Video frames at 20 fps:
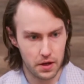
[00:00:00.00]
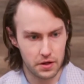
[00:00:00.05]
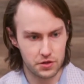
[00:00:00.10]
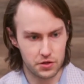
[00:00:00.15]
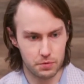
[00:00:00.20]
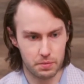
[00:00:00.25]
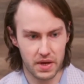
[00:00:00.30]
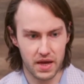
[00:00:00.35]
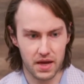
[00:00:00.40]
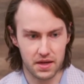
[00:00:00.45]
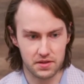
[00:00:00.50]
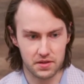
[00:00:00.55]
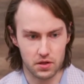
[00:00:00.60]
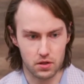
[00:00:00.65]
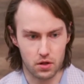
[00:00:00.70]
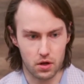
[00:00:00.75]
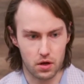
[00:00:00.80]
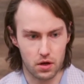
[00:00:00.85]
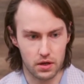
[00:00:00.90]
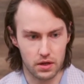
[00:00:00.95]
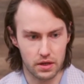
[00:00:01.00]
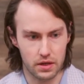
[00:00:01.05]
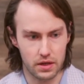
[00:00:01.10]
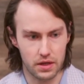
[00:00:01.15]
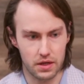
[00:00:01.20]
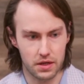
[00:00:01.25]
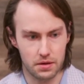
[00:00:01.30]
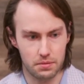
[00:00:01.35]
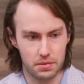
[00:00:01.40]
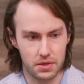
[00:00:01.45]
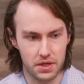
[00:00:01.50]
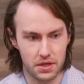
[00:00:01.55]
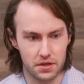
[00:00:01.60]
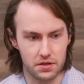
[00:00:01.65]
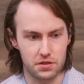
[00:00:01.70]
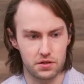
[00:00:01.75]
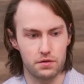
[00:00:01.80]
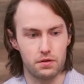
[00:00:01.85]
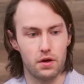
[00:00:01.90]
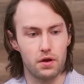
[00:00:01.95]
to pass along in
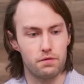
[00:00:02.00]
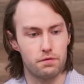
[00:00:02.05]
peace,